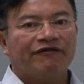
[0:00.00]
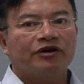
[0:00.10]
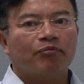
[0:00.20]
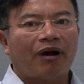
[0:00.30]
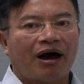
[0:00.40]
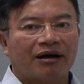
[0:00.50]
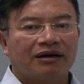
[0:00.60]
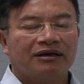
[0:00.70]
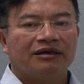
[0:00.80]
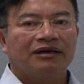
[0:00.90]
every
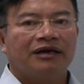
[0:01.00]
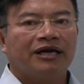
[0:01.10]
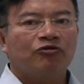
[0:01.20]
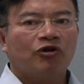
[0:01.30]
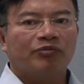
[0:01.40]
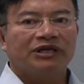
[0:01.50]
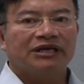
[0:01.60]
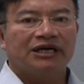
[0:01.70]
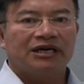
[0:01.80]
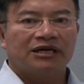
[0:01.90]
block, there will
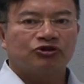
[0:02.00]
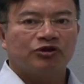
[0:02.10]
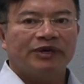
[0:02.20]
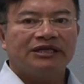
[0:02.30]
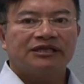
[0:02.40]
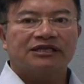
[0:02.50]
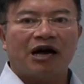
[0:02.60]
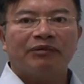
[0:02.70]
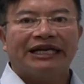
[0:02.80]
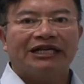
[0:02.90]
be a tremendous
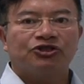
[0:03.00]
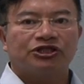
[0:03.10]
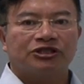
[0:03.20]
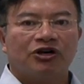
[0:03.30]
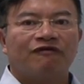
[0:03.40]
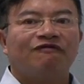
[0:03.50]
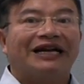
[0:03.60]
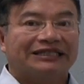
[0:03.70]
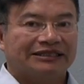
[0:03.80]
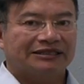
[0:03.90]
combination of
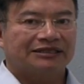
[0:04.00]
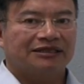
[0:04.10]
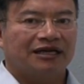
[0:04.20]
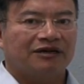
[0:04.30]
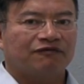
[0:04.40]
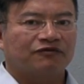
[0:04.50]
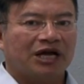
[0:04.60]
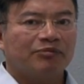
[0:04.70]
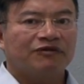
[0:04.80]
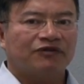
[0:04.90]
vectors uh,
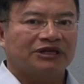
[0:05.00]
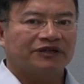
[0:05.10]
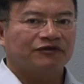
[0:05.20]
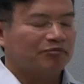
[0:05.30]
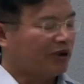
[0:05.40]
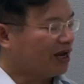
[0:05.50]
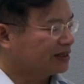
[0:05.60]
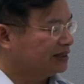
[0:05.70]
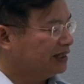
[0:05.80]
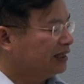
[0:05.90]
coming from different
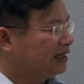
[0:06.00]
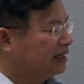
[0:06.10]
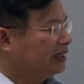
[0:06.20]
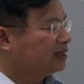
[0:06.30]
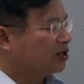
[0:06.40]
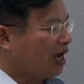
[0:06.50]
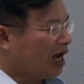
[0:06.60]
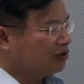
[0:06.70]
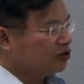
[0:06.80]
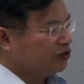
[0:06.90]
blocks. So
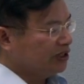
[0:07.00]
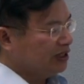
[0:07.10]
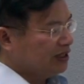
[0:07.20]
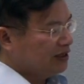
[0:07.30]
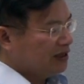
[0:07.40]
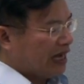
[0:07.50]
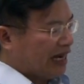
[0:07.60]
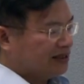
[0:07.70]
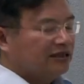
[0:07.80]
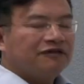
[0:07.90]
how do we
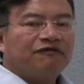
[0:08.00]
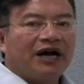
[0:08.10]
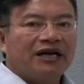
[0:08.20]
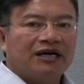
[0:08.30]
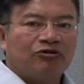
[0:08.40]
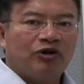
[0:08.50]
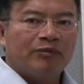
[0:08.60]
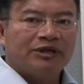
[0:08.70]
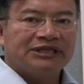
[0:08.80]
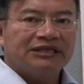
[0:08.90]
identify a
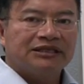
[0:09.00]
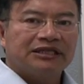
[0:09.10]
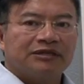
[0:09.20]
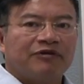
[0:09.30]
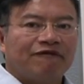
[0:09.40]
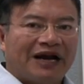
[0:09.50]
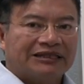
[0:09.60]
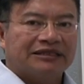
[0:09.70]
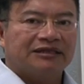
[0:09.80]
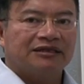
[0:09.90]
representative
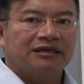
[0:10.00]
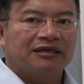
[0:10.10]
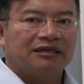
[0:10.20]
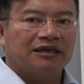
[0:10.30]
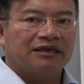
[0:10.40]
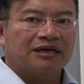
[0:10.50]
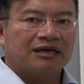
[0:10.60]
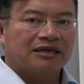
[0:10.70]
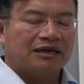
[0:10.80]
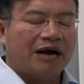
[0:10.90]
vector uh,
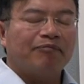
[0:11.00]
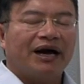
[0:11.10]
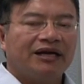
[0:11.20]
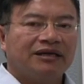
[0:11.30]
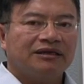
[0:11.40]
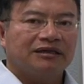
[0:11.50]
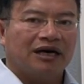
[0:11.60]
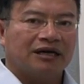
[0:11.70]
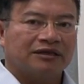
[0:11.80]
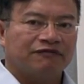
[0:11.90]
combining
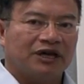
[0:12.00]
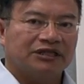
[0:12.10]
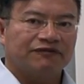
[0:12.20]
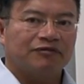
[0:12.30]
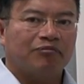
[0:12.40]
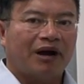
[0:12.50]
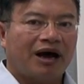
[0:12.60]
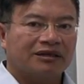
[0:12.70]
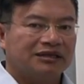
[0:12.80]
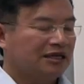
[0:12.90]
uh, from different
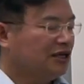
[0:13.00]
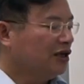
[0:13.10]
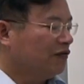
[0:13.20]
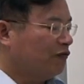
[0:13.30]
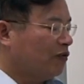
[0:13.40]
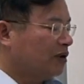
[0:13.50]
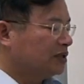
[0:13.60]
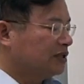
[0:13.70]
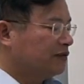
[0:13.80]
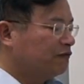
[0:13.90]
blocks
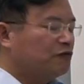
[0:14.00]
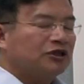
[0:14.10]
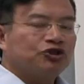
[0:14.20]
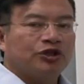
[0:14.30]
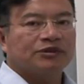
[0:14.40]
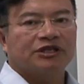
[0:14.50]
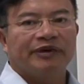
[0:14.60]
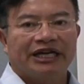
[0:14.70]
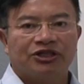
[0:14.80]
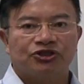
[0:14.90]
for the full chip
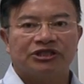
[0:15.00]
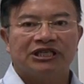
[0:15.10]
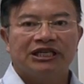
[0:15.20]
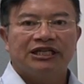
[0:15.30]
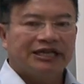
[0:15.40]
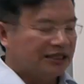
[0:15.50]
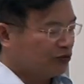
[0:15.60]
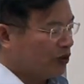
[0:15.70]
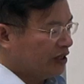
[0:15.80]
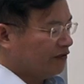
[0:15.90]
simulation? That's
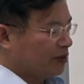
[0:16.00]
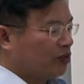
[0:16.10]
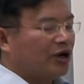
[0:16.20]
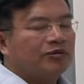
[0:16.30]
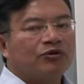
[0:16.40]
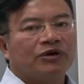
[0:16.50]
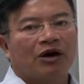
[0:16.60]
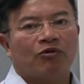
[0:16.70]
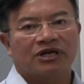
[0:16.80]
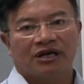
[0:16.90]
one of the problems we
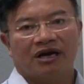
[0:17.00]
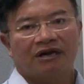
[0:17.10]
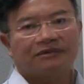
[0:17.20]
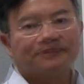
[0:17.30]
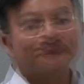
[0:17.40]
are working on.